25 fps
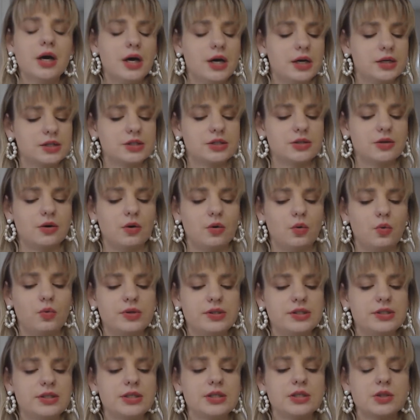So
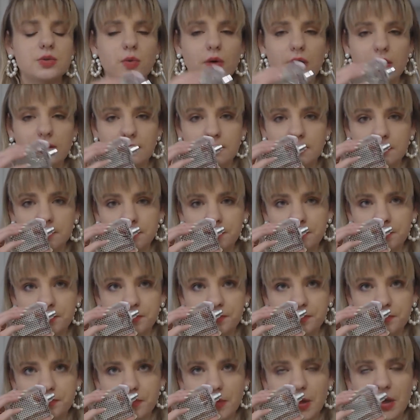with this one,
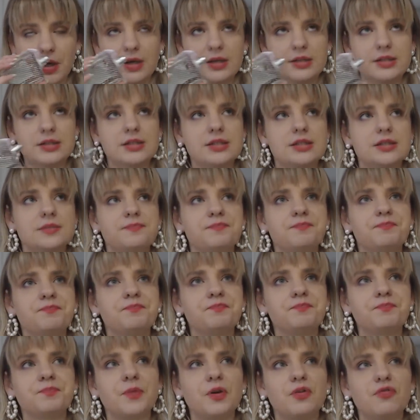it's
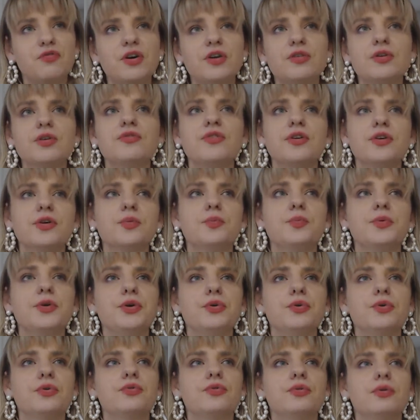very
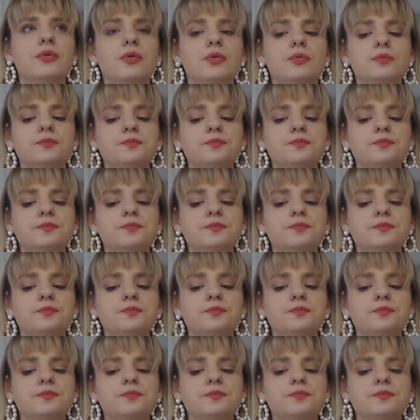beautiful